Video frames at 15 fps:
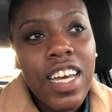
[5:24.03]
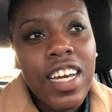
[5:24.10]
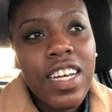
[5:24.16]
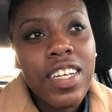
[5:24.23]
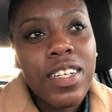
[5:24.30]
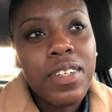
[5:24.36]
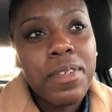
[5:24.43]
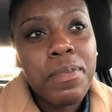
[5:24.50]

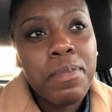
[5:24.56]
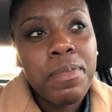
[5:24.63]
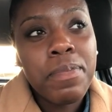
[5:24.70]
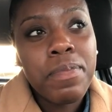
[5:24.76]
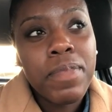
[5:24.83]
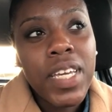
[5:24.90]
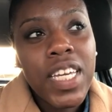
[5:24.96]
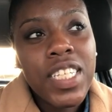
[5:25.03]

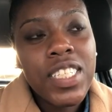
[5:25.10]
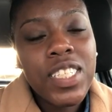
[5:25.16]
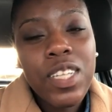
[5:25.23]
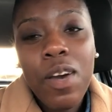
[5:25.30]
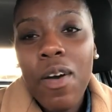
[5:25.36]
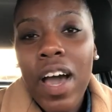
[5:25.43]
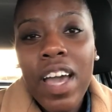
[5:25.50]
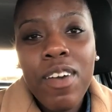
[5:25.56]
Um, and
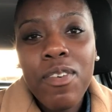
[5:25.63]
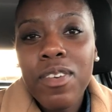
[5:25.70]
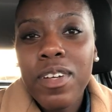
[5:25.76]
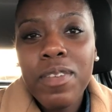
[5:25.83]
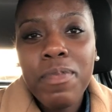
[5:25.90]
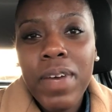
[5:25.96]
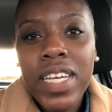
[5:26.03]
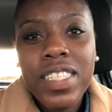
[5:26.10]
so I
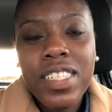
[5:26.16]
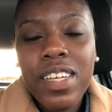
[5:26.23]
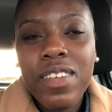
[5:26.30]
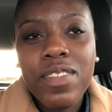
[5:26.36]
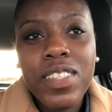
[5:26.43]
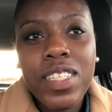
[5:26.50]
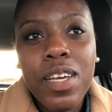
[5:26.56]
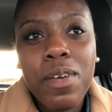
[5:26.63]
ordered
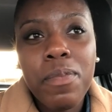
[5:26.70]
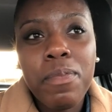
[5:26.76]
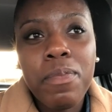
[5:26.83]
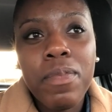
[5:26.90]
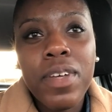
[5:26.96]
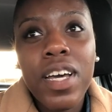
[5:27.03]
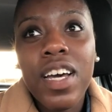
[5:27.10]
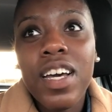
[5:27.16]
myself
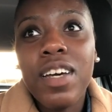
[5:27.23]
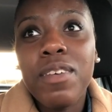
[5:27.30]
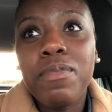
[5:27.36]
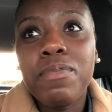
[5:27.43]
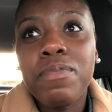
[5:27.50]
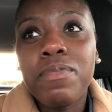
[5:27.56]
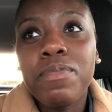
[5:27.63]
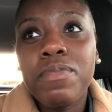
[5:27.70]
some,
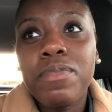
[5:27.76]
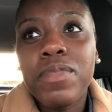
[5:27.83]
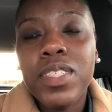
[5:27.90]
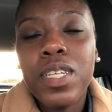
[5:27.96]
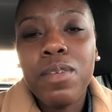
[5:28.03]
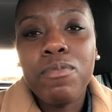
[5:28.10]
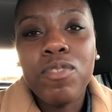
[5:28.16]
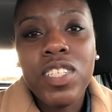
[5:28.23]
um,
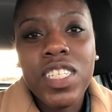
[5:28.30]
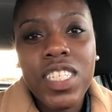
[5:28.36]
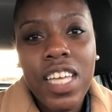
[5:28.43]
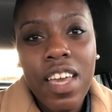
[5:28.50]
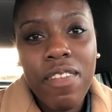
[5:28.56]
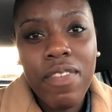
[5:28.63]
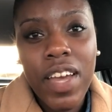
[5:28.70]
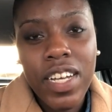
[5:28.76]
some
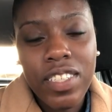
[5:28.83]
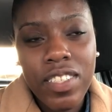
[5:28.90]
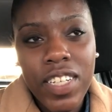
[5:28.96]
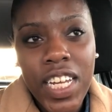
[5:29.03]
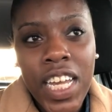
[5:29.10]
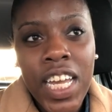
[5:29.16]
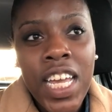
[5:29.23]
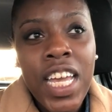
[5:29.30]
Cheesecake
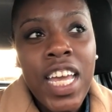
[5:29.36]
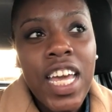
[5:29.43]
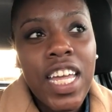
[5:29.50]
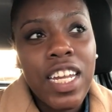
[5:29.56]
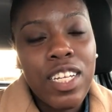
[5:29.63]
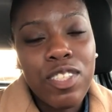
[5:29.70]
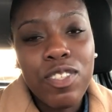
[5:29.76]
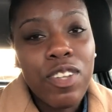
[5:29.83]
Factory
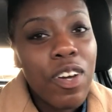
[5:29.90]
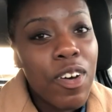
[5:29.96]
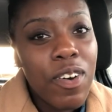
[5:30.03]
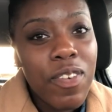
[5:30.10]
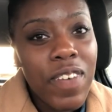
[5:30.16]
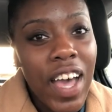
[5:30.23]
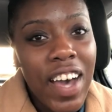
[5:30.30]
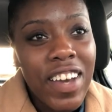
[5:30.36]
and I
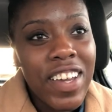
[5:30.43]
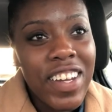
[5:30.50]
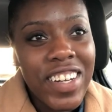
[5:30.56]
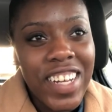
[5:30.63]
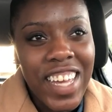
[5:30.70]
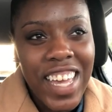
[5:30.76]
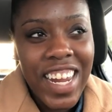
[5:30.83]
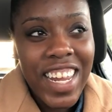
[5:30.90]
drove out here
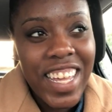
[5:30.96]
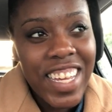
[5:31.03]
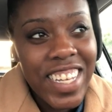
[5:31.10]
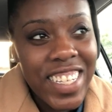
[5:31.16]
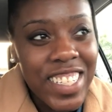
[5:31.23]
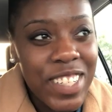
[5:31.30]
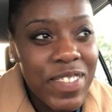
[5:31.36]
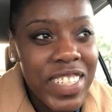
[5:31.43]
to get it
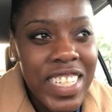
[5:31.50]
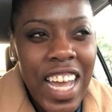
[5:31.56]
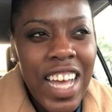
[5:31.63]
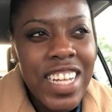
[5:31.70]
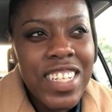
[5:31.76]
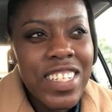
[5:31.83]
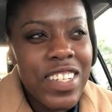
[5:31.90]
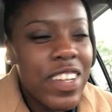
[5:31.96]
because there was not
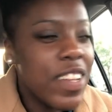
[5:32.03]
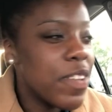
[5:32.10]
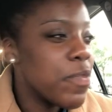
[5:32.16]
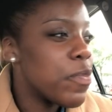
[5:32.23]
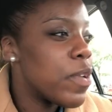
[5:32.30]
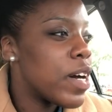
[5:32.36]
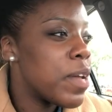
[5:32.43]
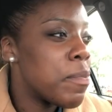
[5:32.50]
necessarily
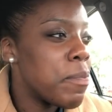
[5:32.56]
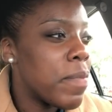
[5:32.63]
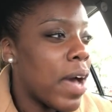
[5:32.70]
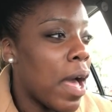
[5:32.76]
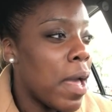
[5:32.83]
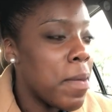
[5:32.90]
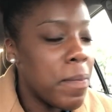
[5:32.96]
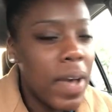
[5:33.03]
one
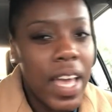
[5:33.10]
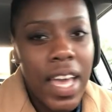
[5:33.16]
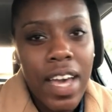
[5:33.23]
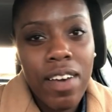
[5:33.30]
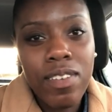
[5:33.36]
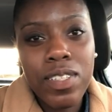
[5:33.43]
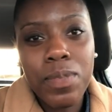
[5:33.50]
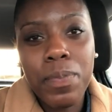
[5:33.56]
by my
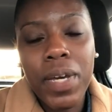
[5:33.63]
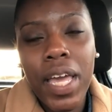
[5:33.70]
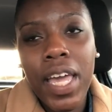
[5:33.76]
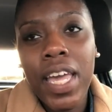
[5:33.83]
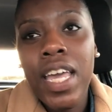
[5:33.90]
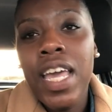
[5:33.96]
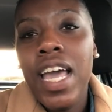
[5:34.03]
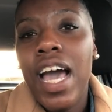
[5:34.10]
house,
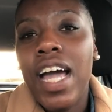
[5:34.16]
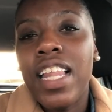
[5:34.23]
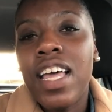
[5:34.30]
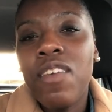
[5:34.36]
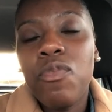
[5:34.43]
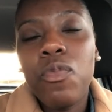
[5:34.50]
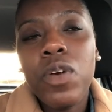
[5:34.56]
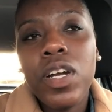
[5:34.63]
but I
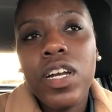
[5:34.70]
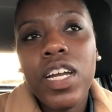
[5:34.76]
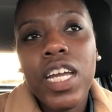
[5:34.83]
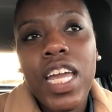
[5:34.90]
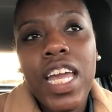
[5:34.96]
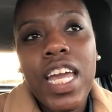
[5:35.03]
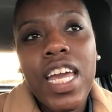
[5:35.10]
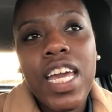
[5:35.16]
left work
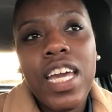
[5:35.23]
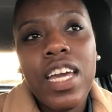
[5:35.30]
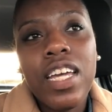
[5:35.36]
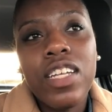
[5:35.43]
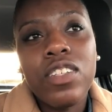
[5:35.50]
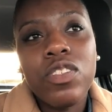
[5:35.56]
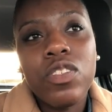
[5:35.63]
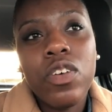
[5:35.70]

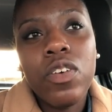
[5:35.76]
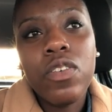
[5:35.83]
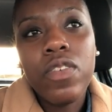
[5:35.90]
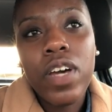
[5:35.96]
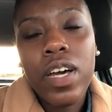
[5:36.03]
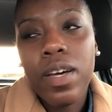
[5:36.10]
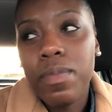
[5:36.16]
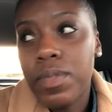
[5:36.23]
and
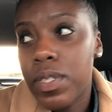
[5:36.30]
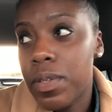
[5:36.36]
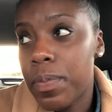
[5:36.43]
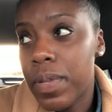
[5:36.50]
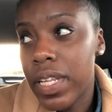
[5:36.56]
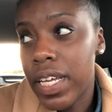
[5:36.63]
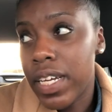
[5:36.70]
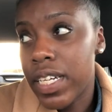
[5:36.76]
drove up to
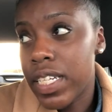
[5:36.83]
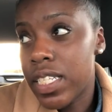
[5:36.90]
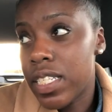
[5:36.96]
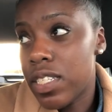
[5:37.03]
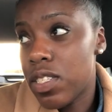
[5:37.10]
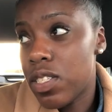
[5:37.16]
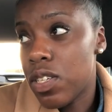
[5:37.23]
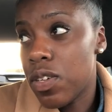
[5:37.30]

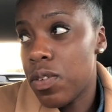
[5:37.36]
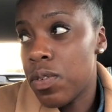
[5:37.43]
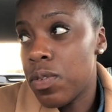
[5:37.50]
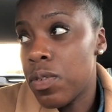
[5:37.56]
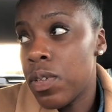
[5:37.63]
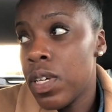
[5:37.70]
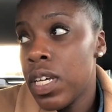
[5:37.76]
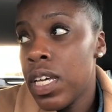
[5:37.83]
Polaris
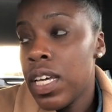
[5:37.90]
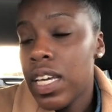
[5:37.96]
to